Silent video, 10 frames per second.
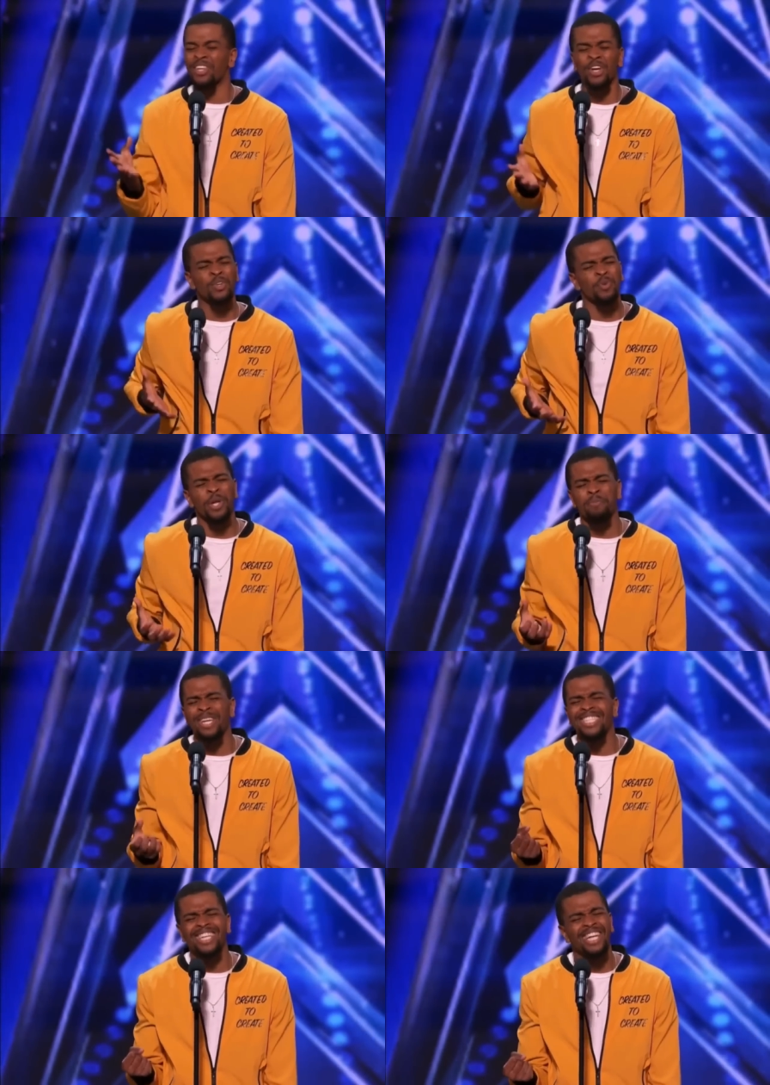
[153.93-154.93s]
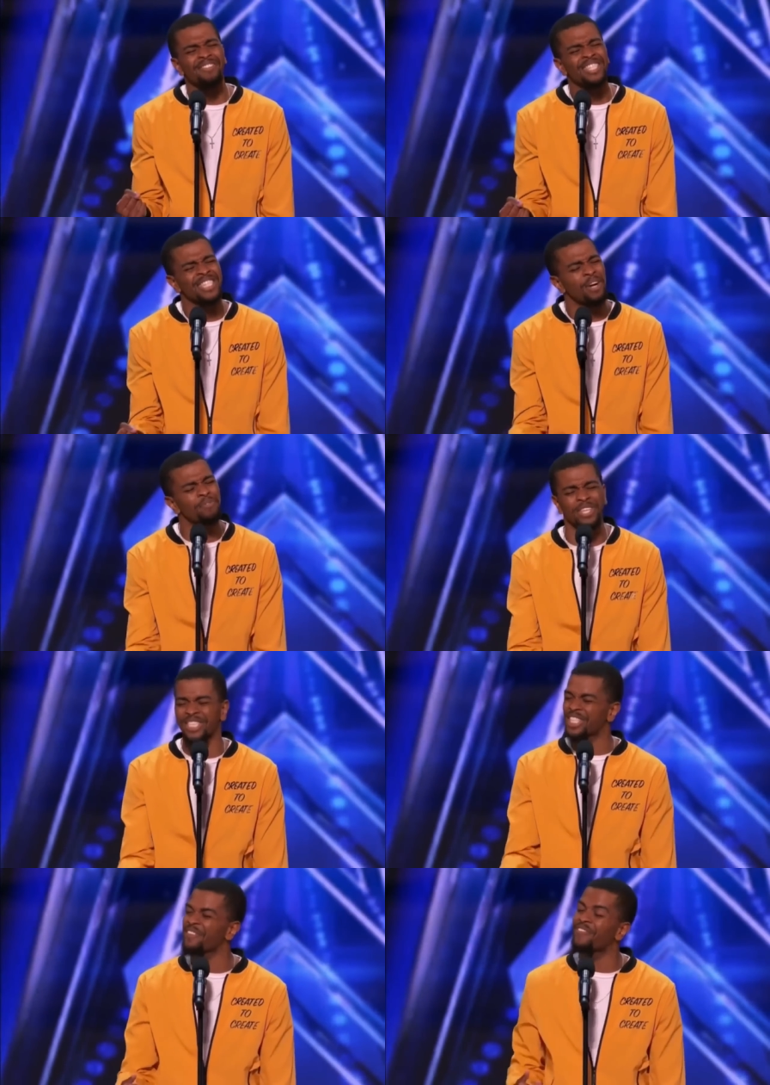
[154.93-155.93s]
learned what it meant to love
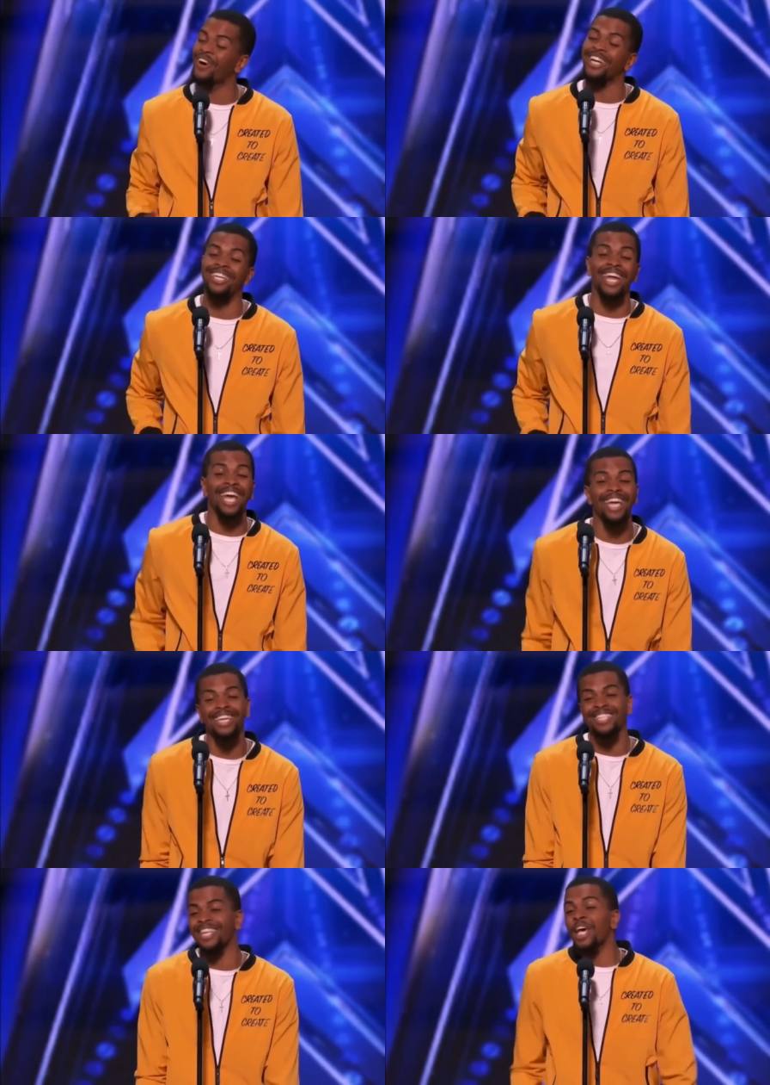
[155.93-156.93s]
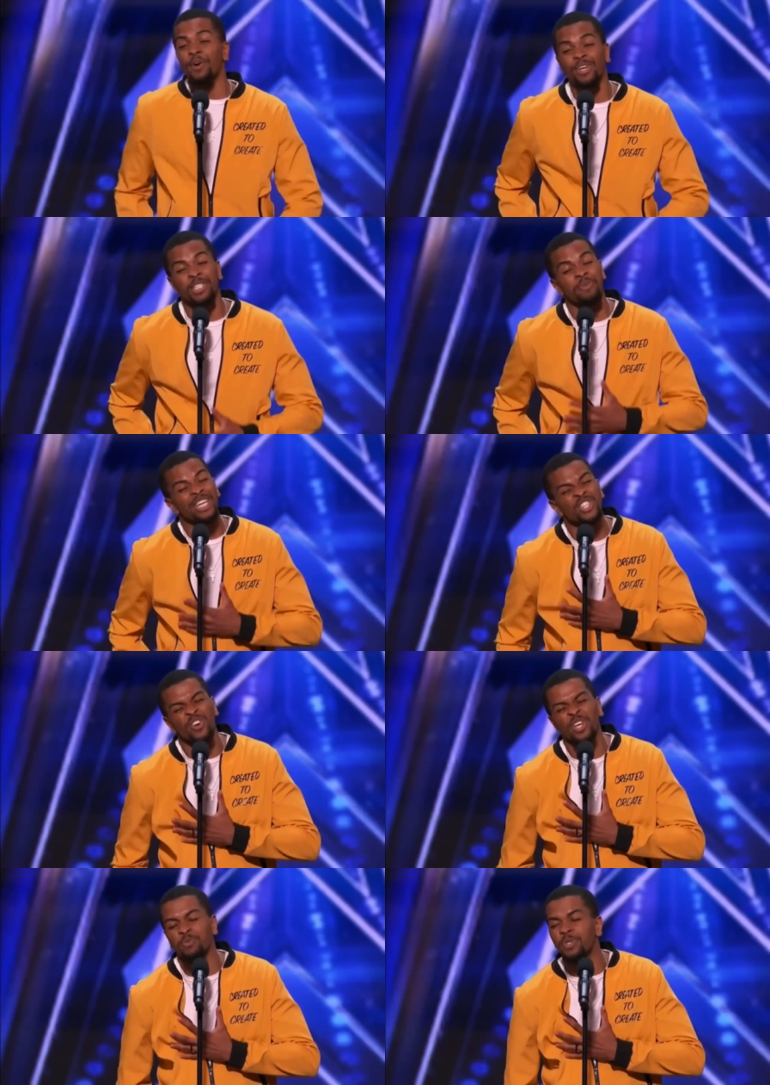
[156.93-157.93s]
selflessly, for on days in which my
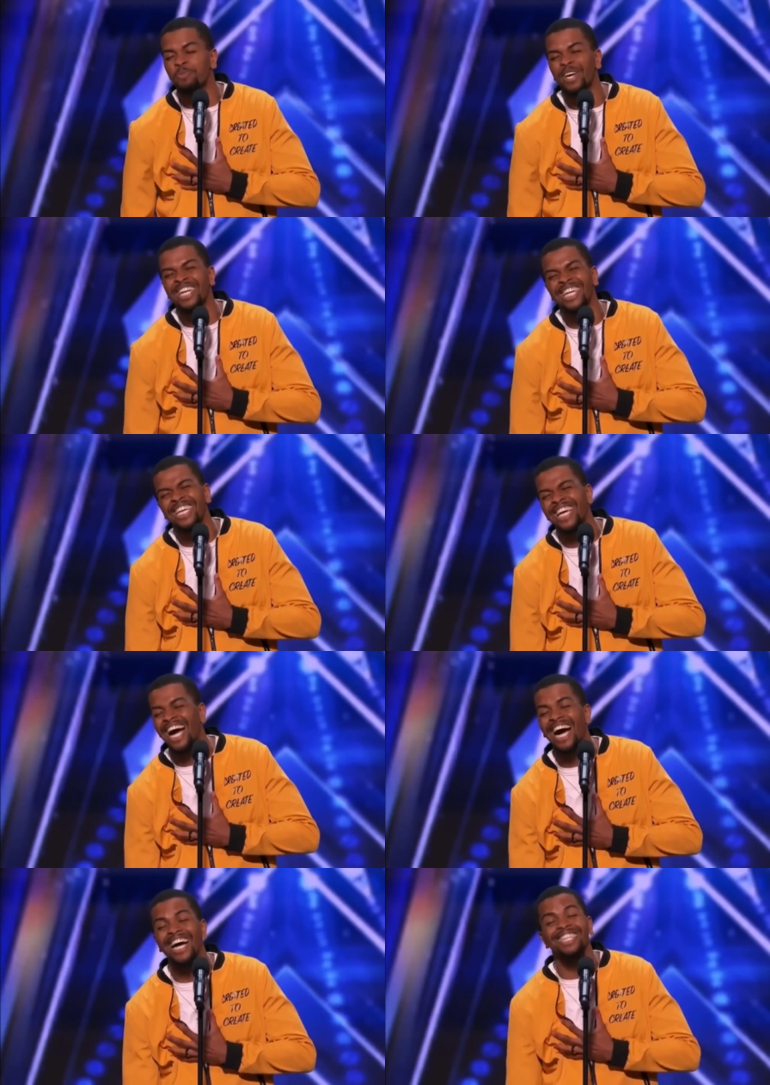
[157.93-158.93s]
strength was but knee-high,